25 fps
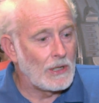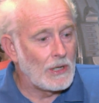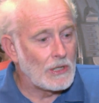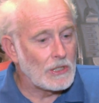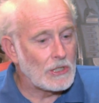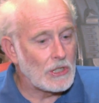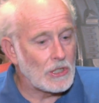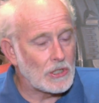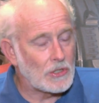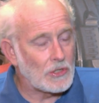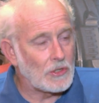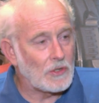
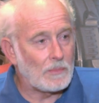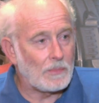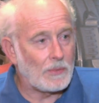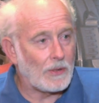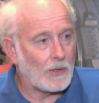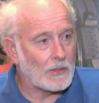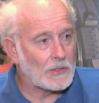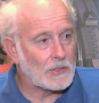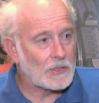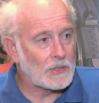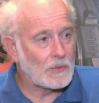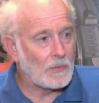she should have
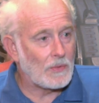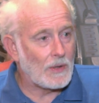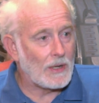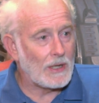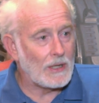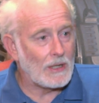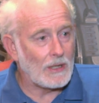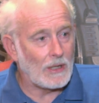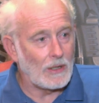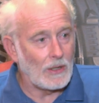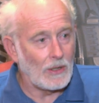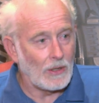passed
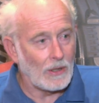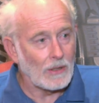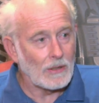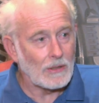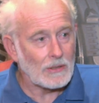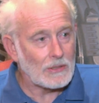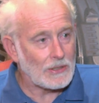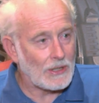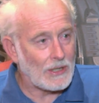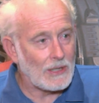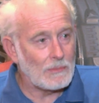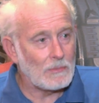away a
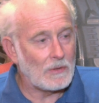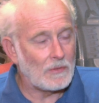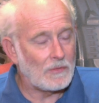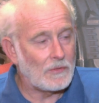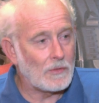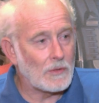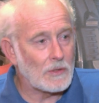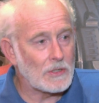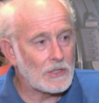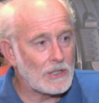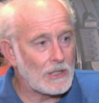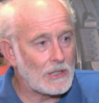long time
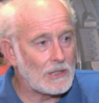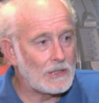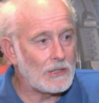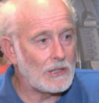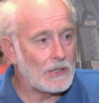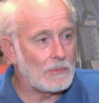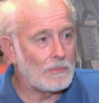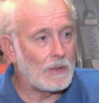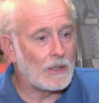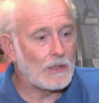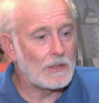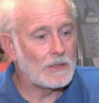before she
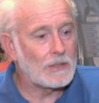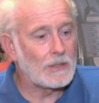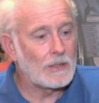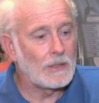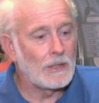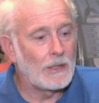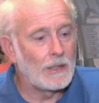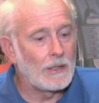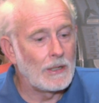did, but